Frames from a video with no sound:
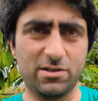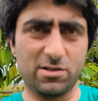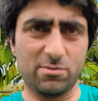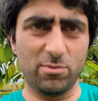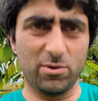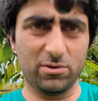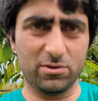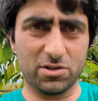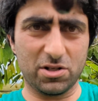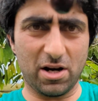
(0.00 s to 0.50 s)

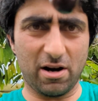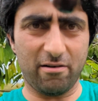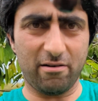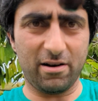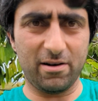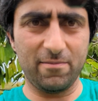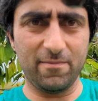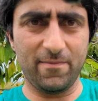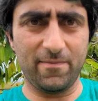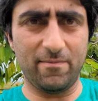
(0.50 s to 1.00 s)
small
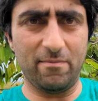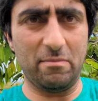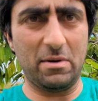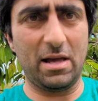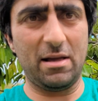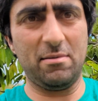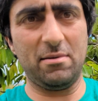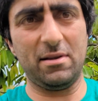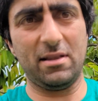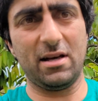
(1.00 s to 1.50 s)
cherry.
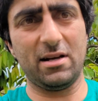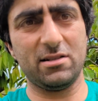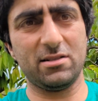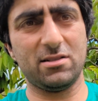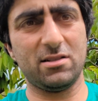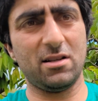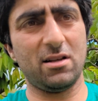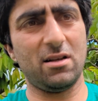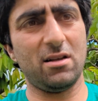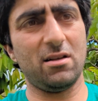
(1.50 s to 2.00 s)
Maybe
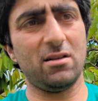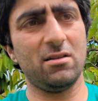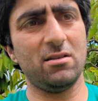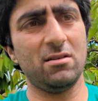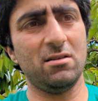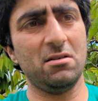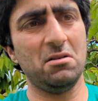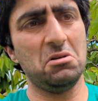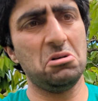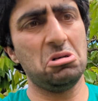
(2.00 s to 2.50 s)
that's, I
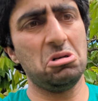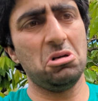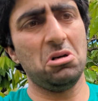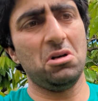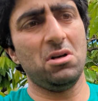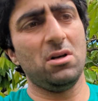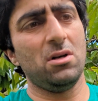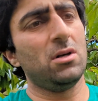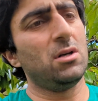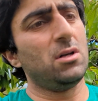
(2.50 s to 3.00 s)

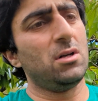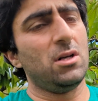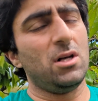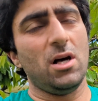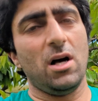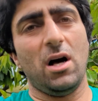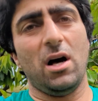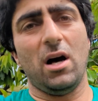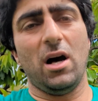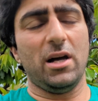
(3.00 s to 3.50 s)

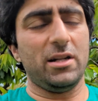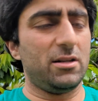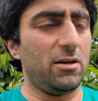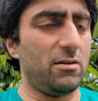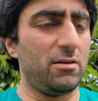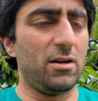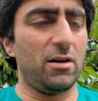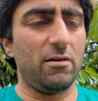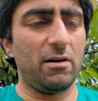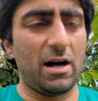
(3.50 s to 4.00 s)

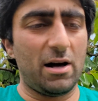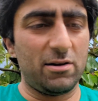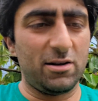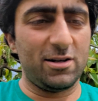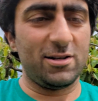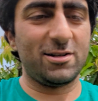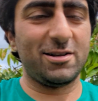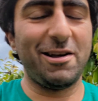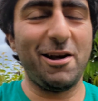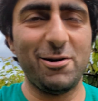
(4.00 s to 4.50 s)
don't know how
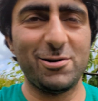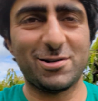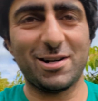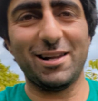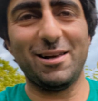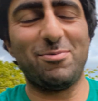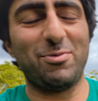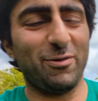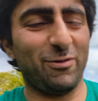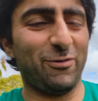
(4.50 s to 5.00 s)
this
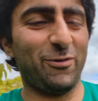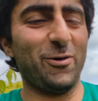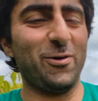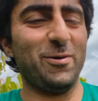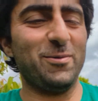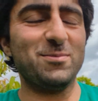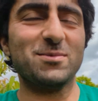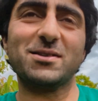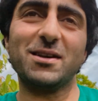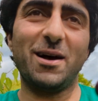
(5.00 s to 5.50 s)
usually
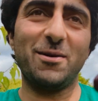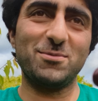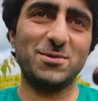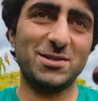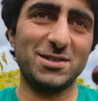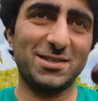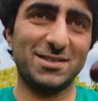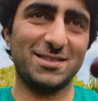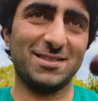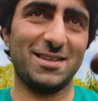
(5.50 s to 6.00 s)
performs. I'm
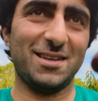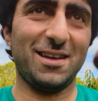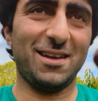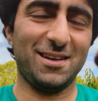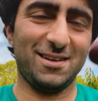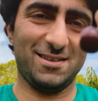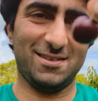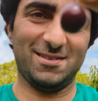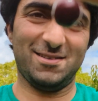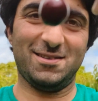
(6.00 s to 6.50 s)
just
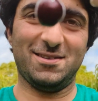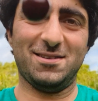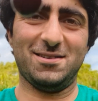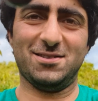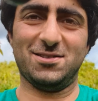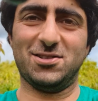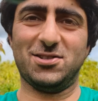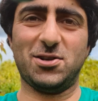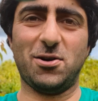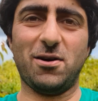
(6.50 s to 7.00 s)

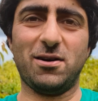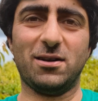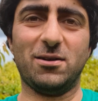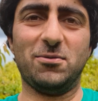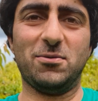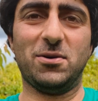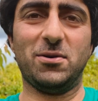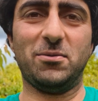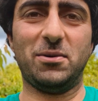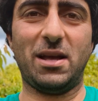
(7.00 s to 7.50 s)
showing you
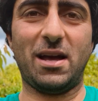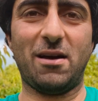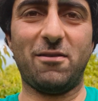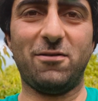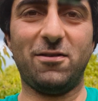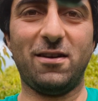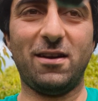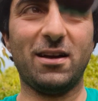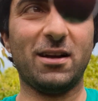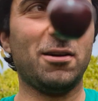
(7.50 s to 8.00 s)
what we have
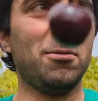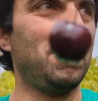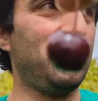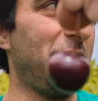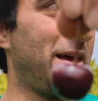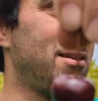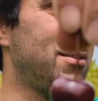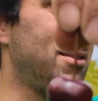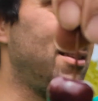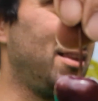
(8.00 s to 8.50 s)
here.
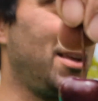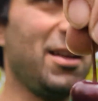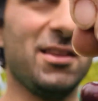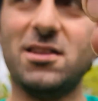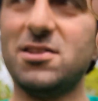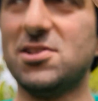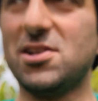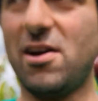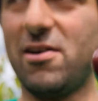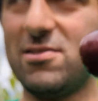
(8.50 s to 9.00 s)
Compared to the other
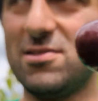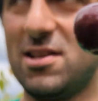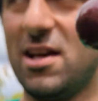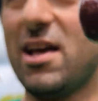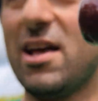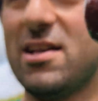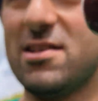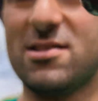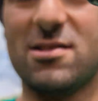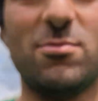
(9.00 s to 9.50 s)
cherries, it
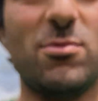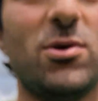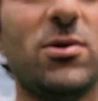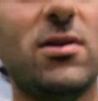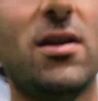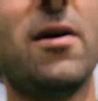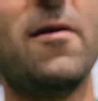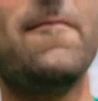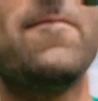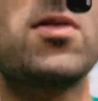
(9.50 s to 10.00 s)
is
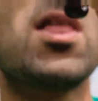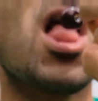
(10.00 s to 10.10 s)
smaller.